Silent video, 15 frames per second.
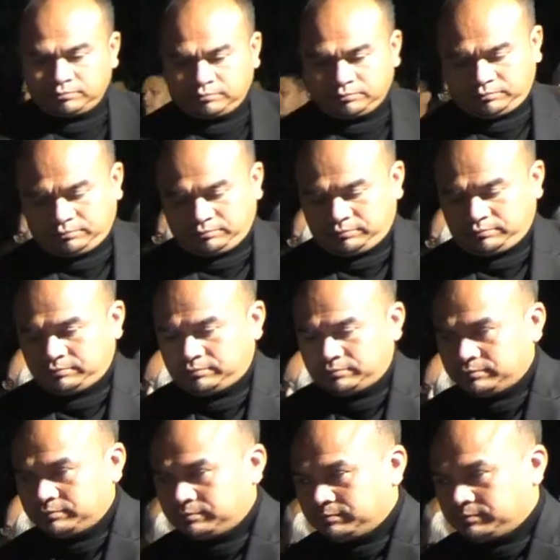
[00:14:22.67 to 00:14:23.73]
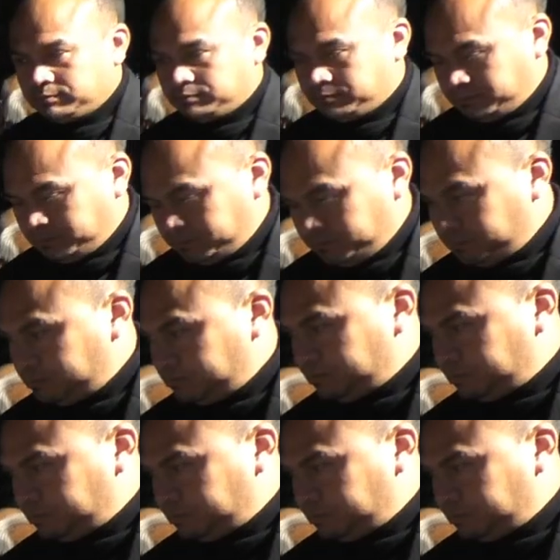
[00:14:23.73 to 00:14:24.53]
No one is speaking in this clip.